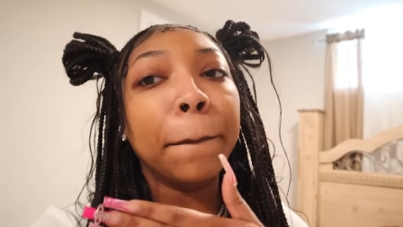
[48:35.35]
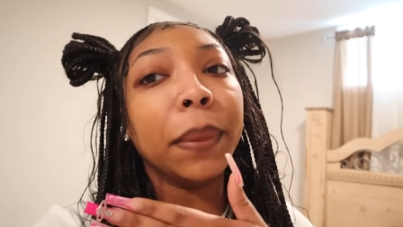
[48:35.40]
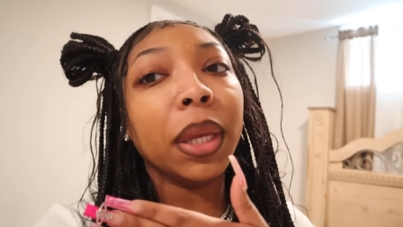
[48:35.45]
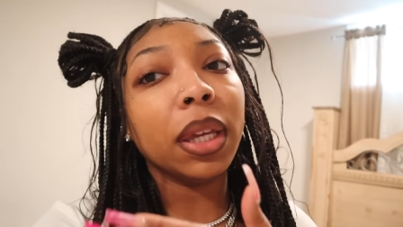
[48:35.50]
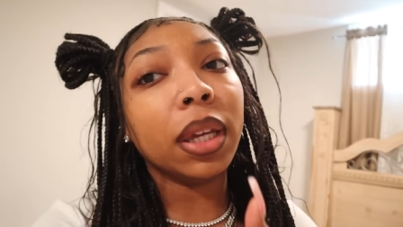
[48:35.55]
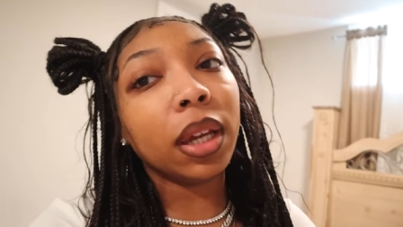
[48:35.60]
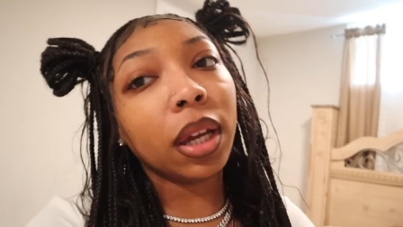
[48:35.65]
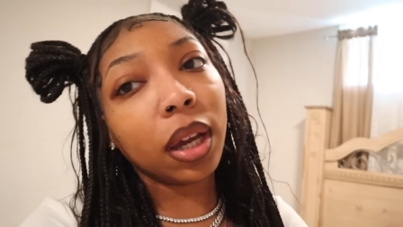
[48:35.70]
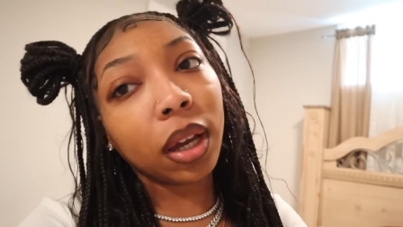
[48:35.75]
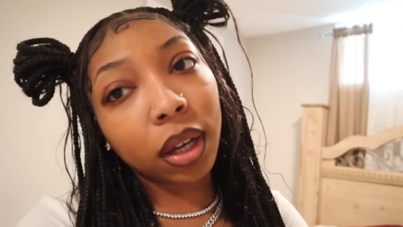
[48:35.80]

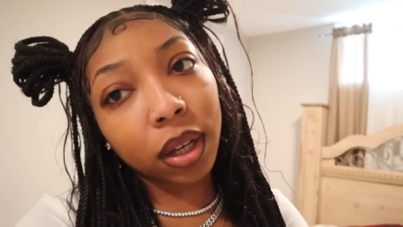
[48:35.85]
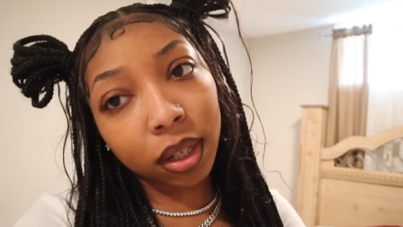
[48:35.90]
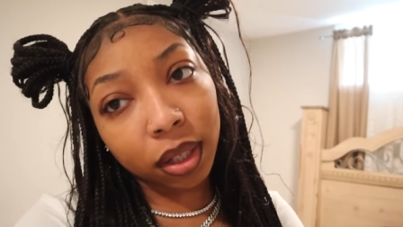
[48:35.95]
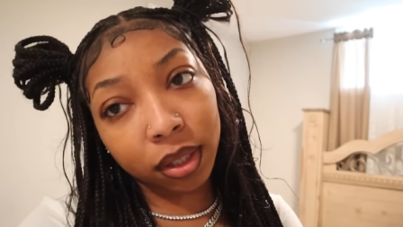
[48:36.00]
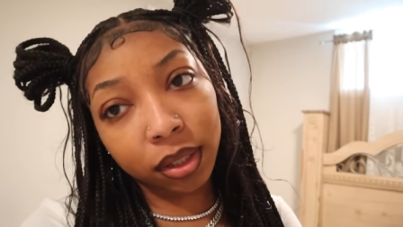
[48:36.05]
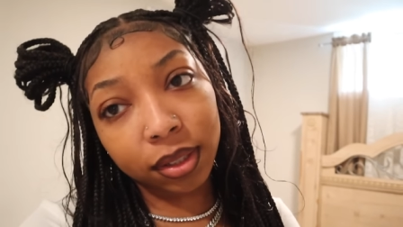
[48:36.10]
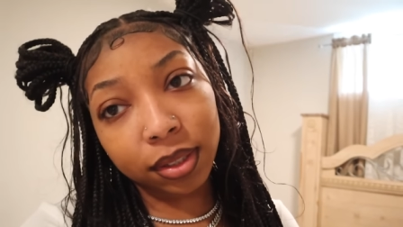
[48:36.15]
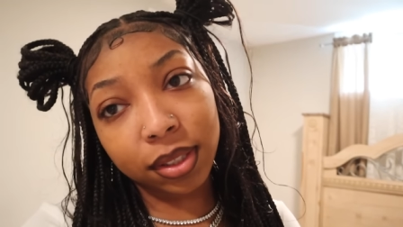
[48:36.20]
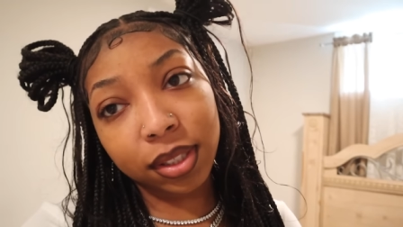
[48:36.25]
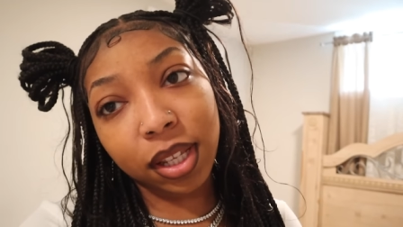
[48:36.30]

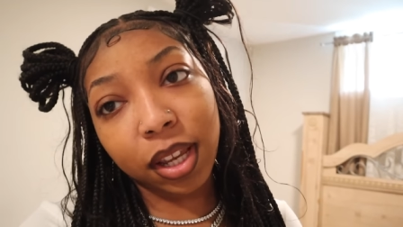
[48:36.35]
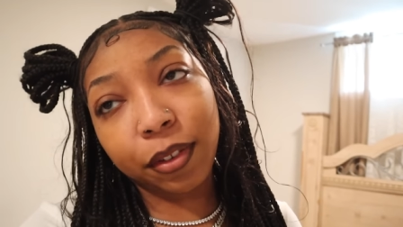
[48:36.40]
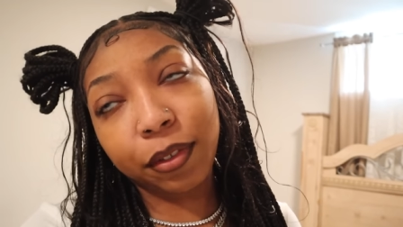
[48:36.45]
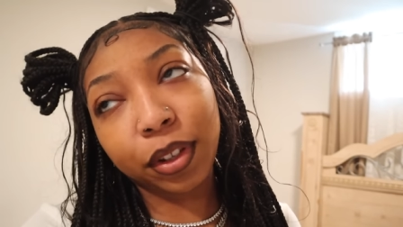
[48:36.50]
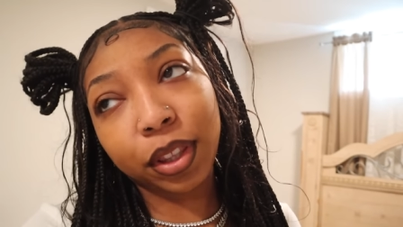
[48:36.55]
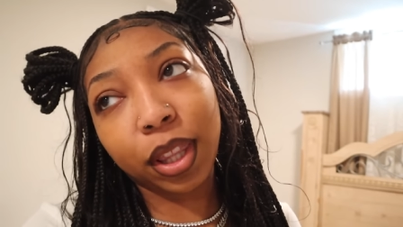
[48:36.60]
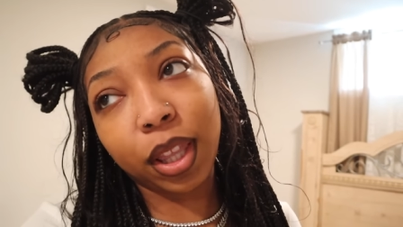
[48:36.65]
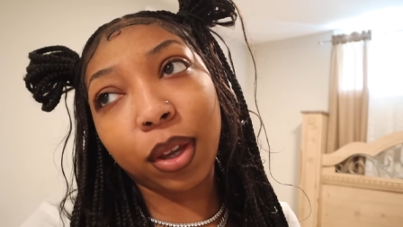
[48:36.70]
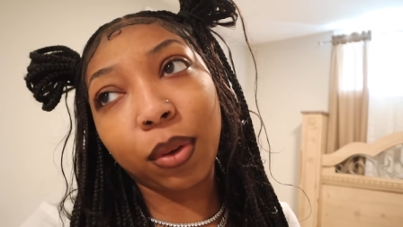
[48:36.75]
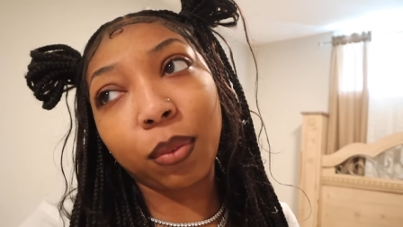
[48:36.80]
because
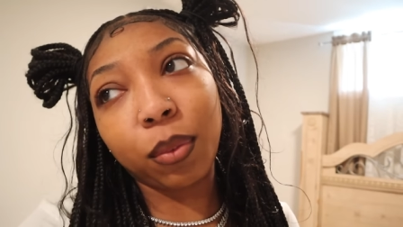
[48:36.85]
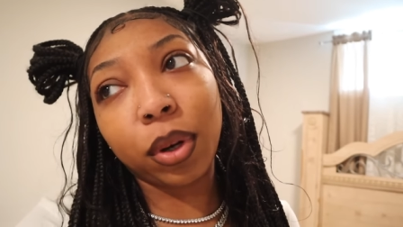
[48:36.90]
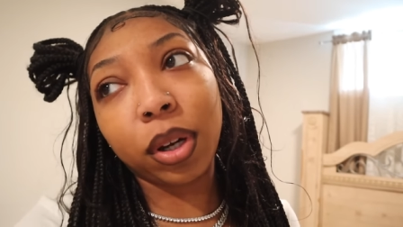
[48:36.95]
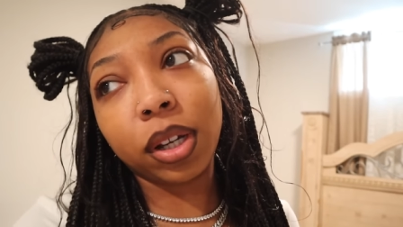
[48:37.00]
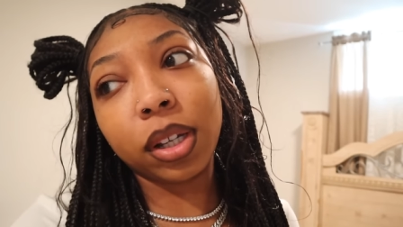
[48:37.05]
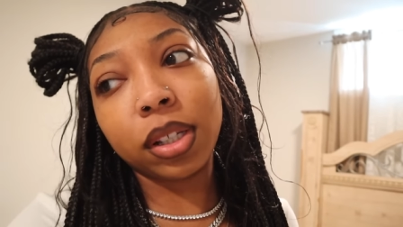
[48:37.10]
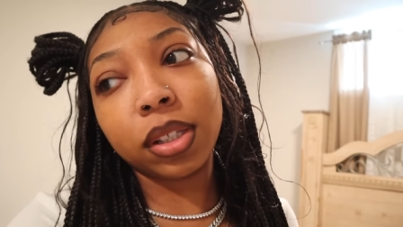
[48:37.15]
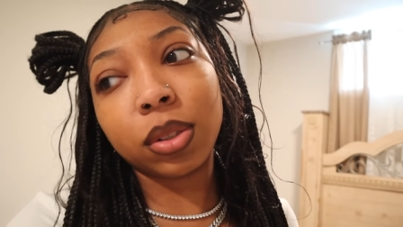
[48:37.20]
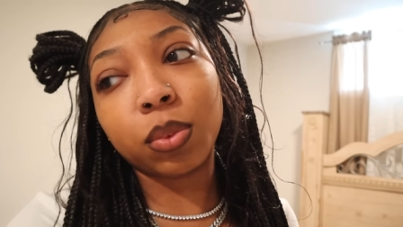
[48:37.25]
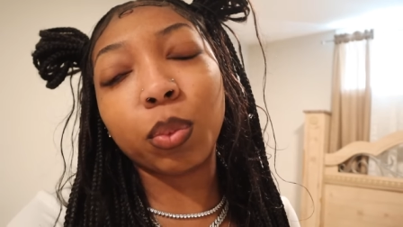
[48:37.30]
everything
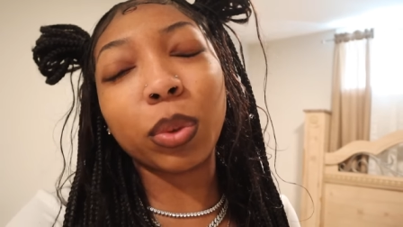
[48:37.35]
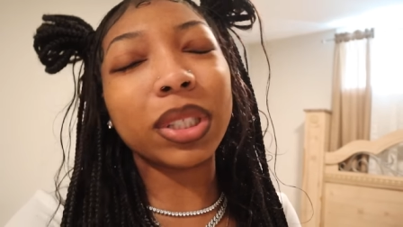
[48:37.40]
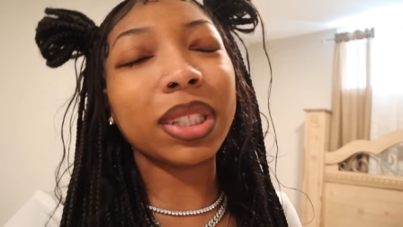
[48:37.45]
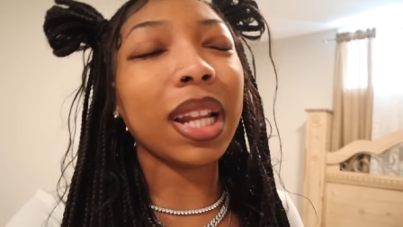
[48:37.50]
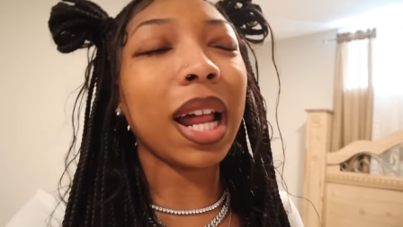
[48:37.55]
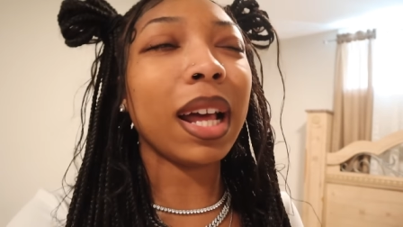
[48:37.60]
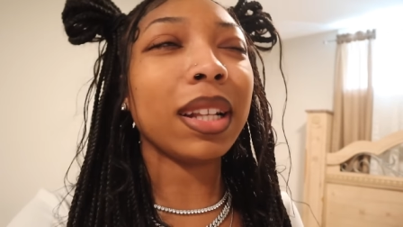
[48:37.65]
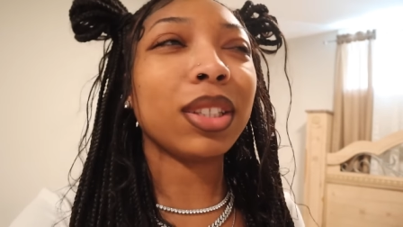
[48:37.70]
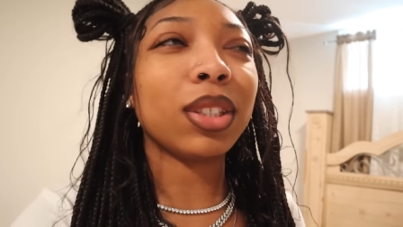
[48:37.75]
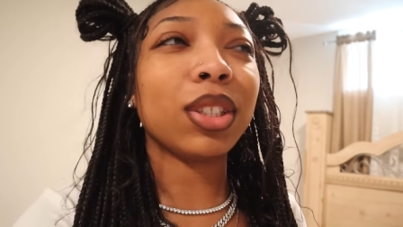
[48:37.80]
was was
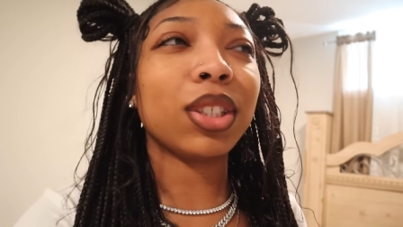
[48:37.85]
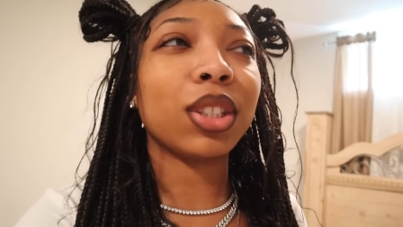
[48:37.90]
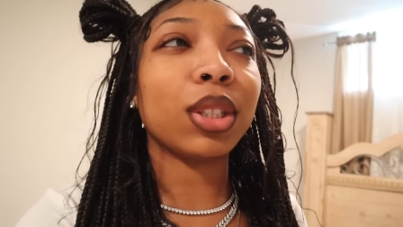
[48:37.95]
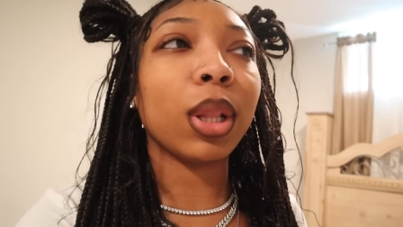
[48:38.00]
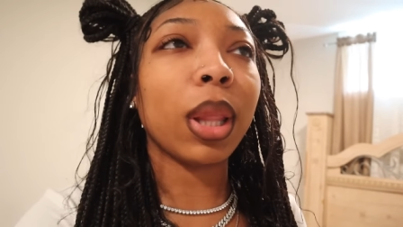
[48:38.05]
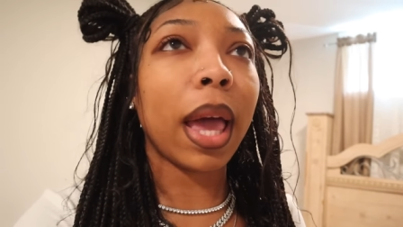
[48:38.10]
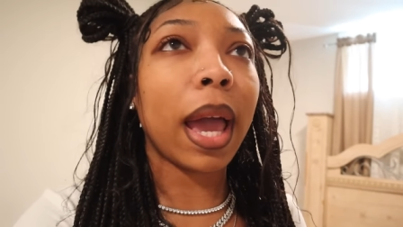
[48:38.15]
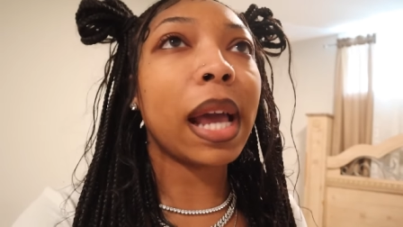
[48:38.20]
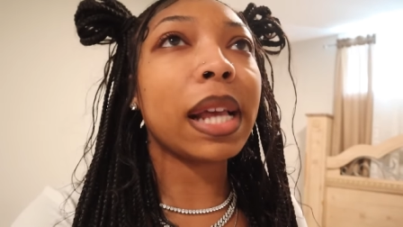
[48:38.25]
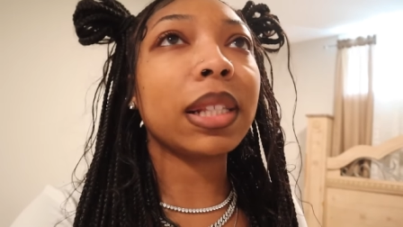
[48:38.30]
not
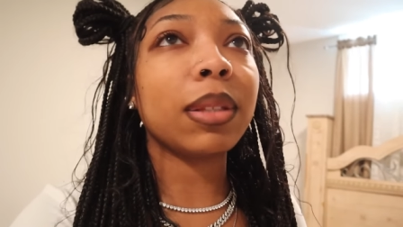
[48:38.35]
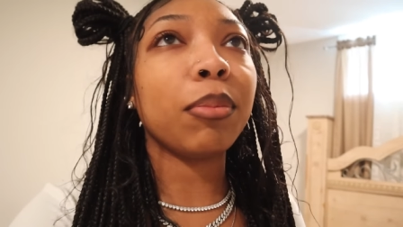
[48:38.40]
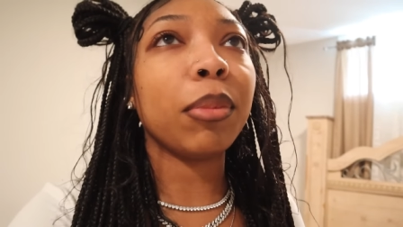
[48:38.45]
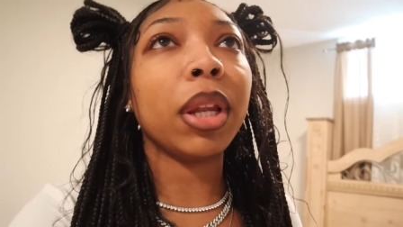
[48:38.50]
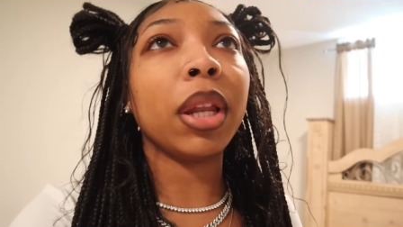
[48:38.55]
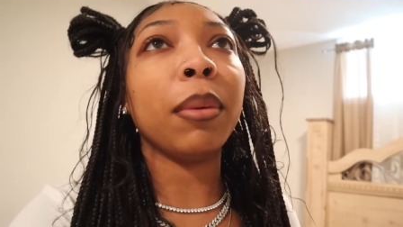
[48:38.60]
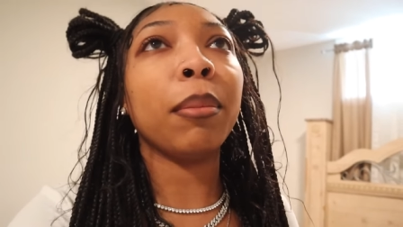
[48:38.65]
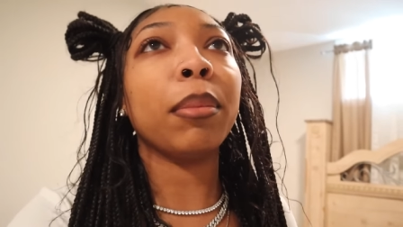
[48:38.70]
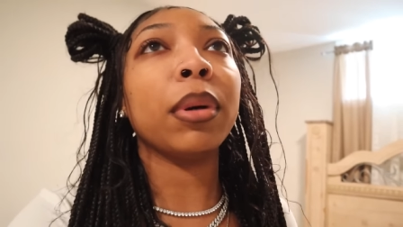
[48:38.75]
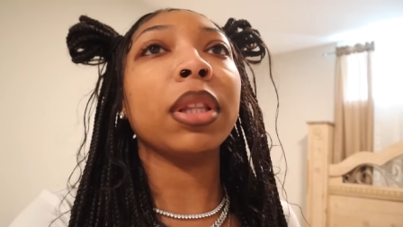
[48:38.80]
last
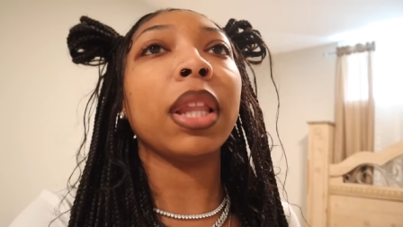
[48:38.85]
minute,